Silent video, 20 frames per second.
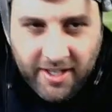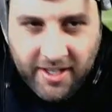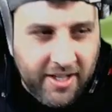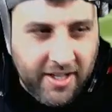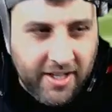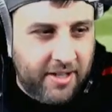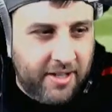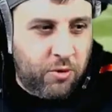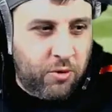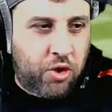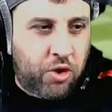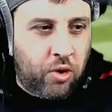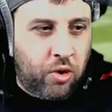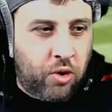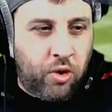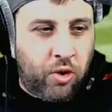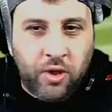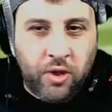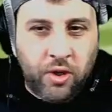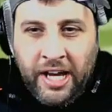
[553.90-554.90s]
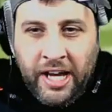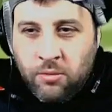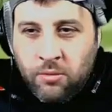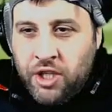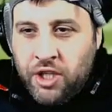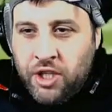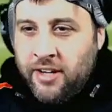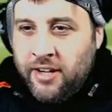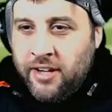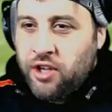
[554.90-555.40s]
Sure, that will
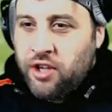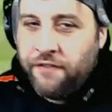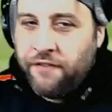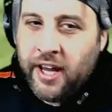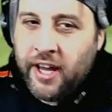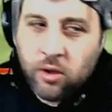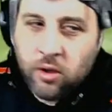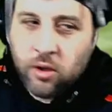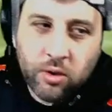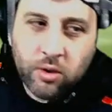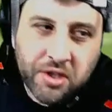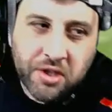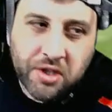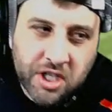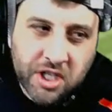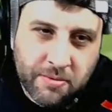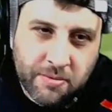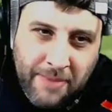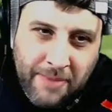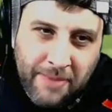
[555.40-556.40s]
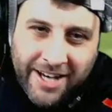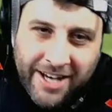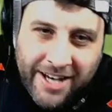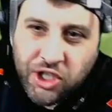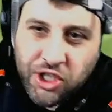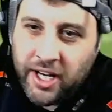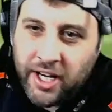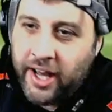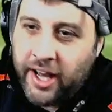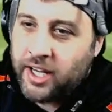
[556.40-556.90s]
change. Don't forget, of course, to smash
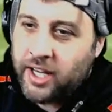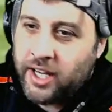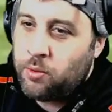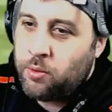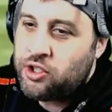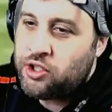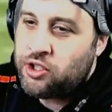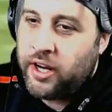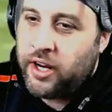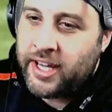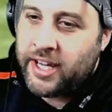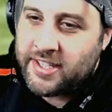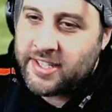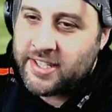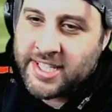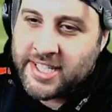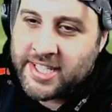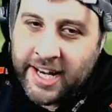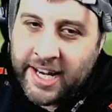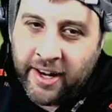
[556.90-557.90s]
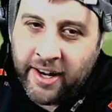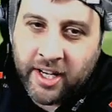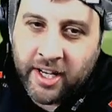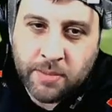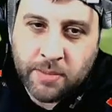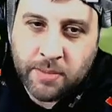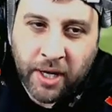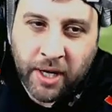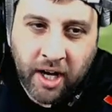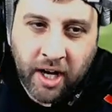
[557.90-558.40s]
like. We're trying to get to 10 likes
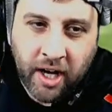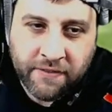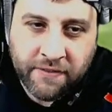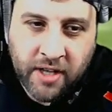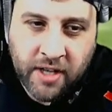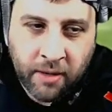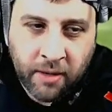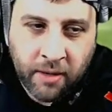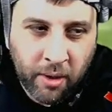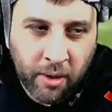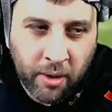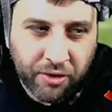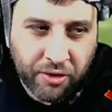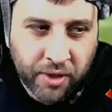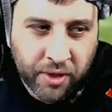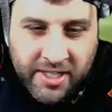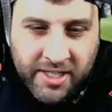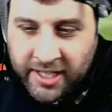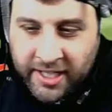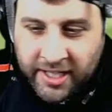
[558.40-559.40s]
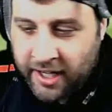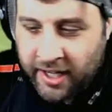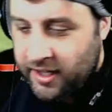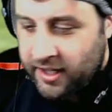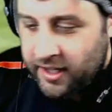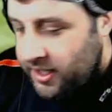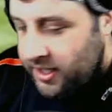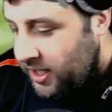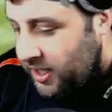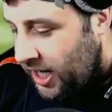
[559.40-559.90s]
by half time. Only 3 to get.
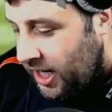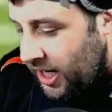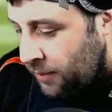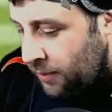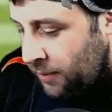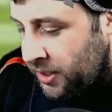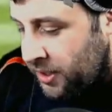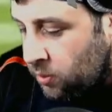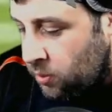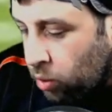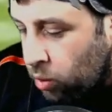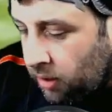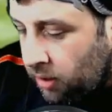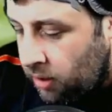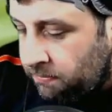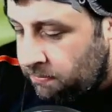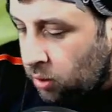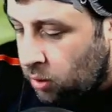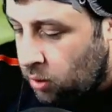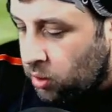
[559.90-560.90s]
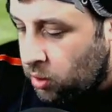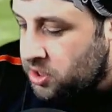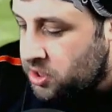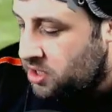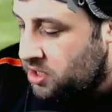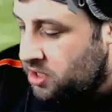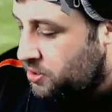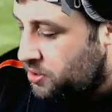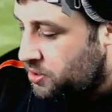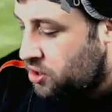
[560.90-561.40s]
And we need 1 more
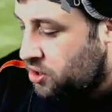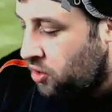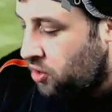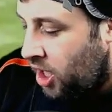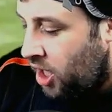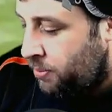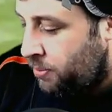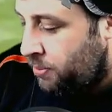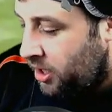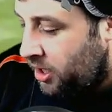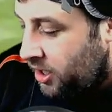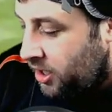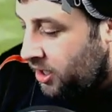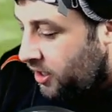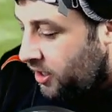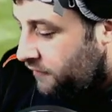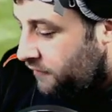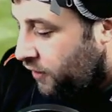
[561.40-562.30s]
subscriber for